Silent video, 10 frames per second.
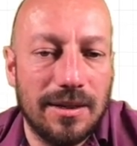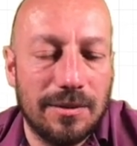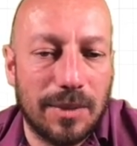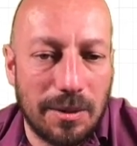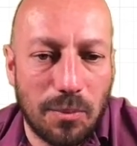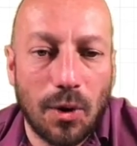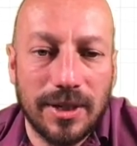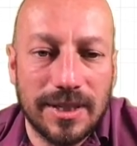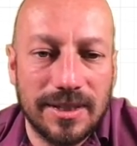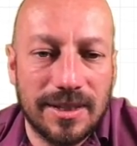But important
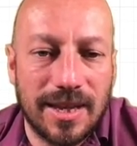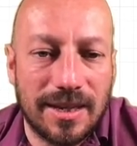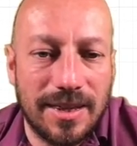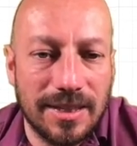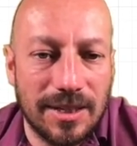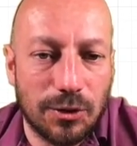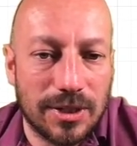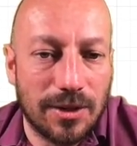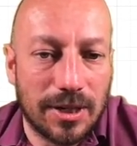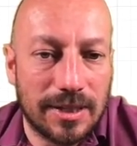is that this here is
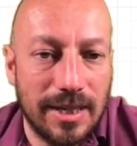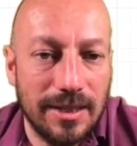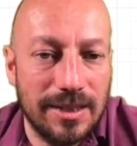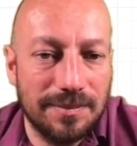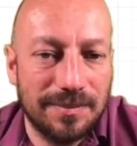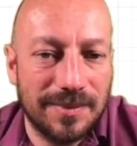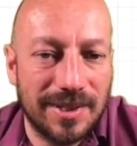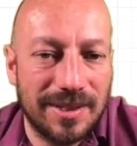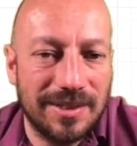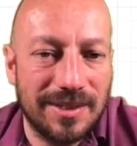not a 6.
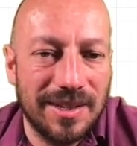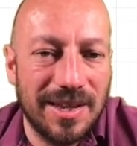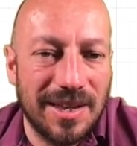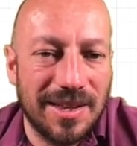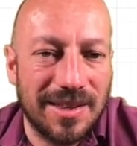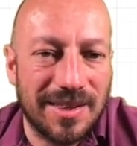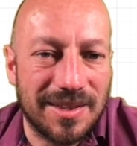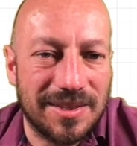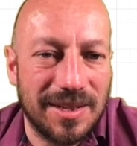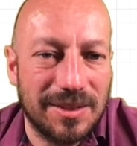The
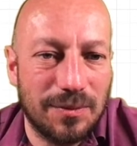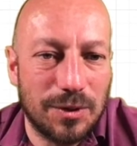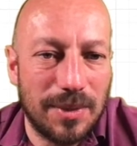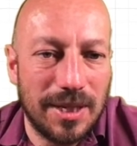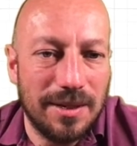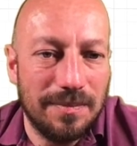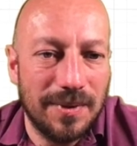6 would be